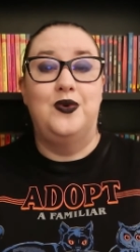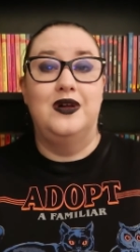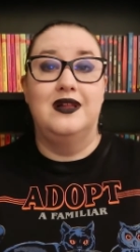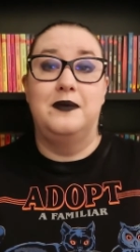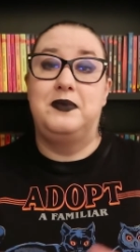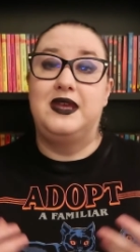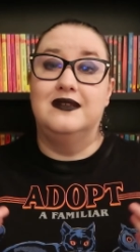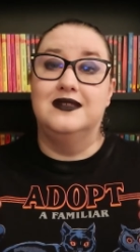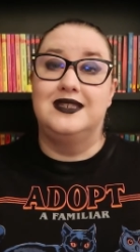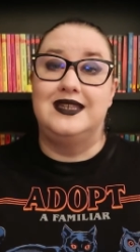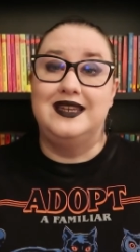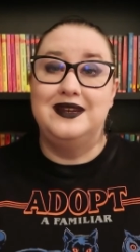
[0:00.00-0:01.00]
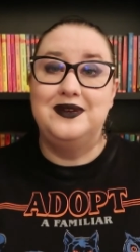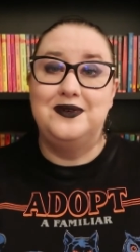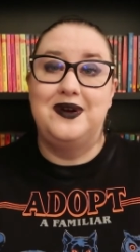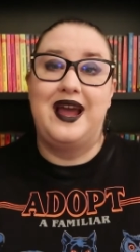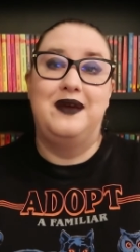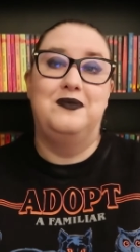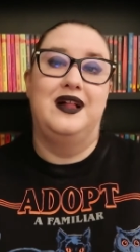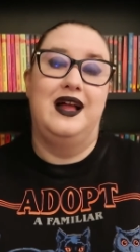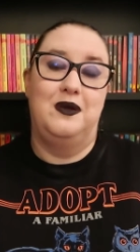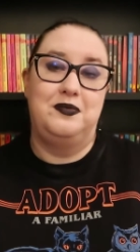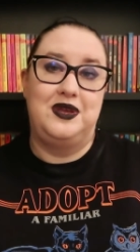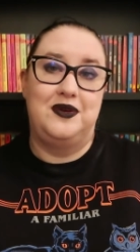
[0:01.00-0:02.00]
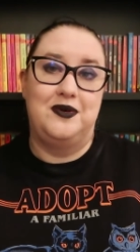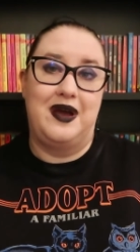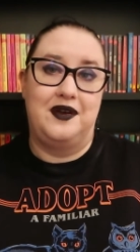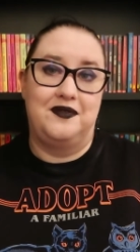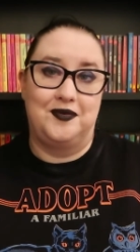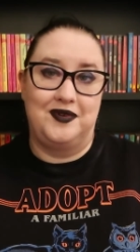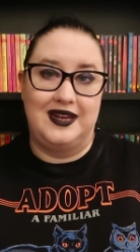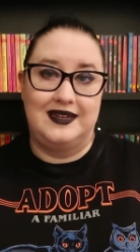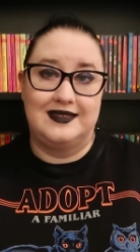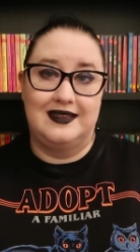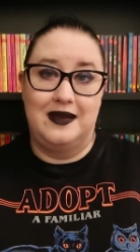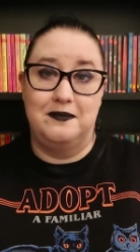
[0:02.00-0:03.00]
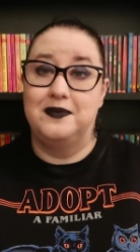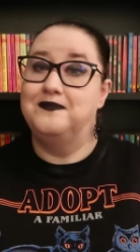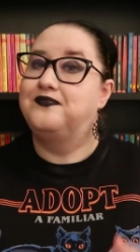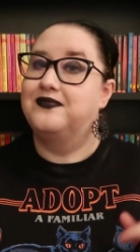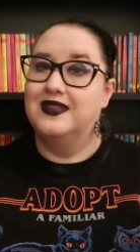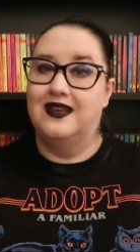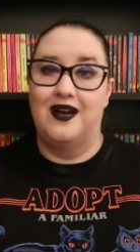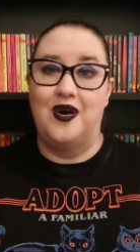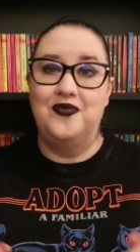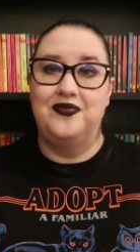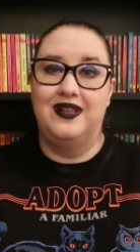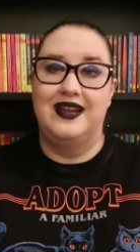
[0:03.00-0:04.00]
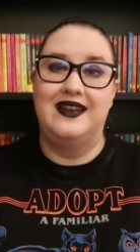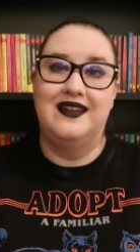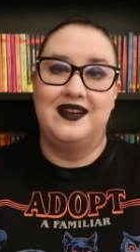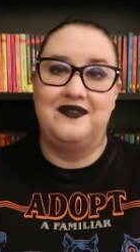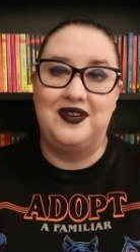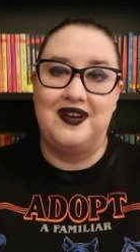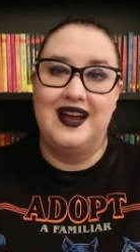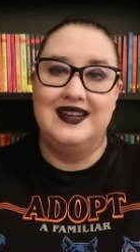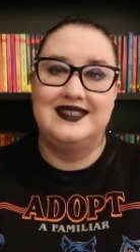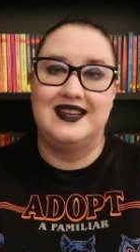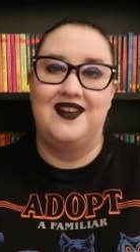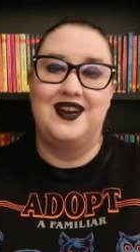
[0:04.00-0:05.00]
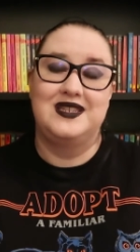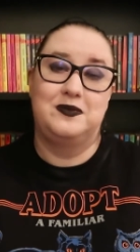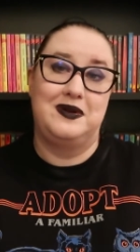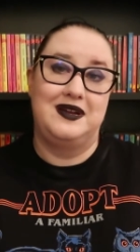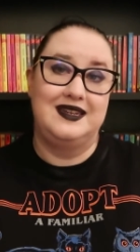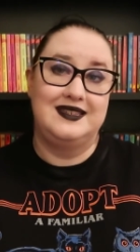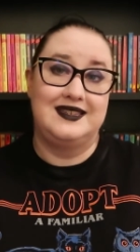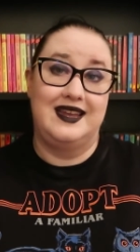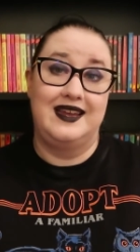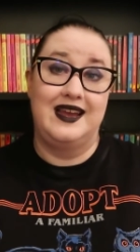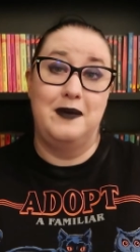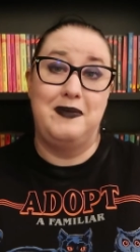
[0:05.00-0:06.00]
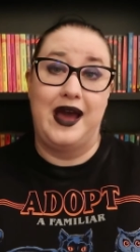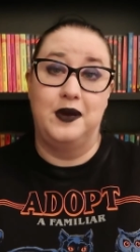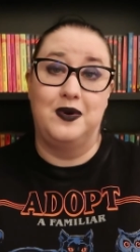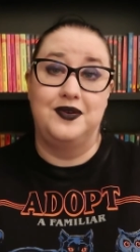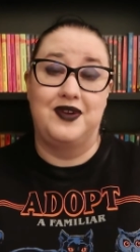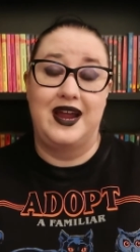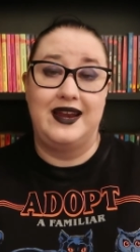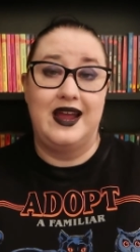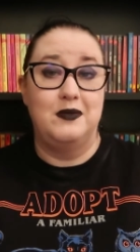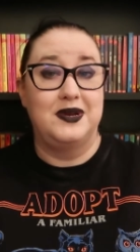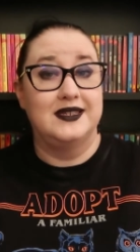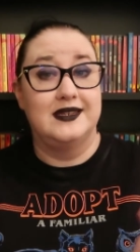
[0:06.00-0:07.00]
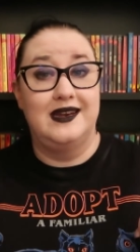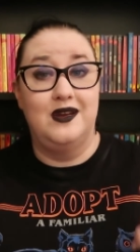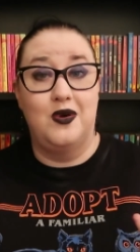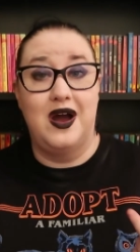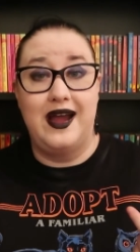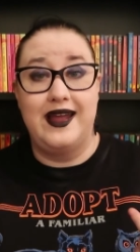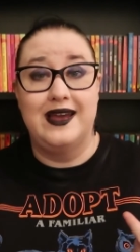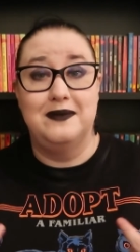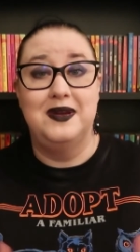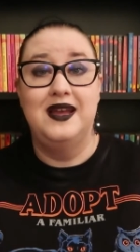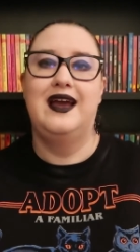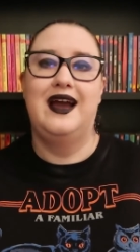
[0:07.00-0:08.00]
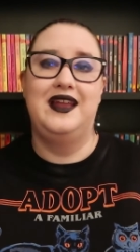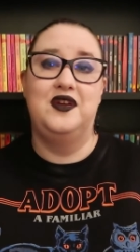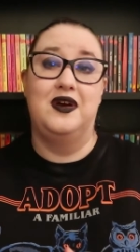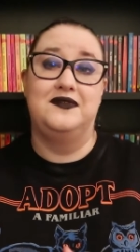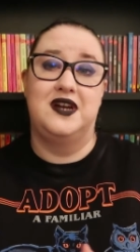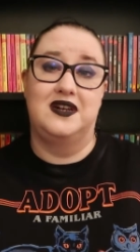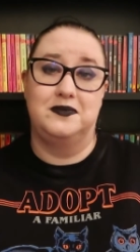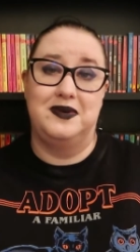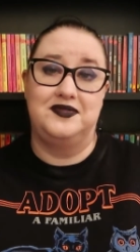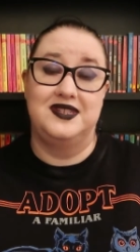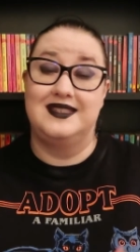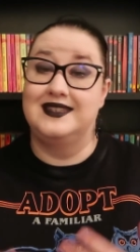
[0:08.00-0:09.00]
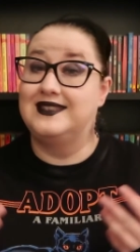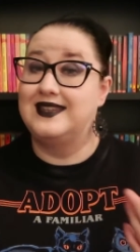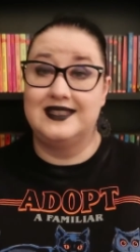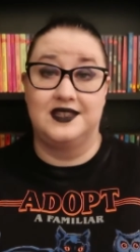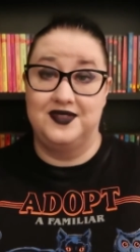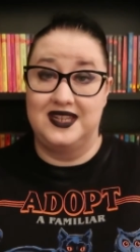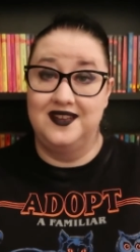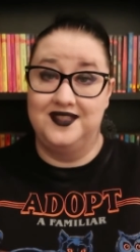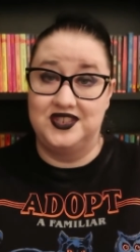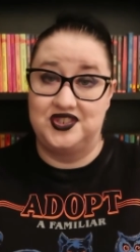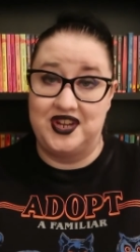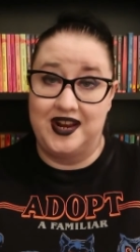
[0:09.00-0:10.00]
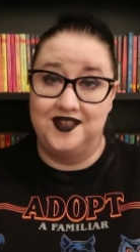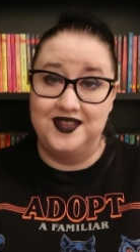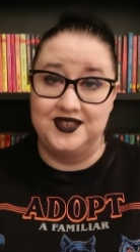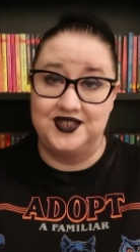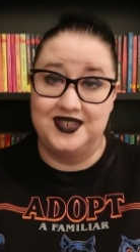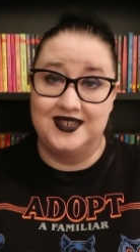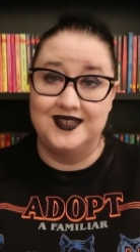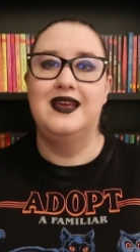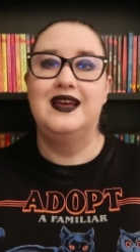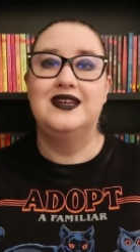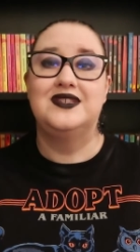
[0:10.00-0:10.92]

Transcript: will appeal to you and will help you out of a reading slump Hopefully none of you guys are experiencing a bad one right now because I know I am. I know I've talked about this extensively on this channel this year.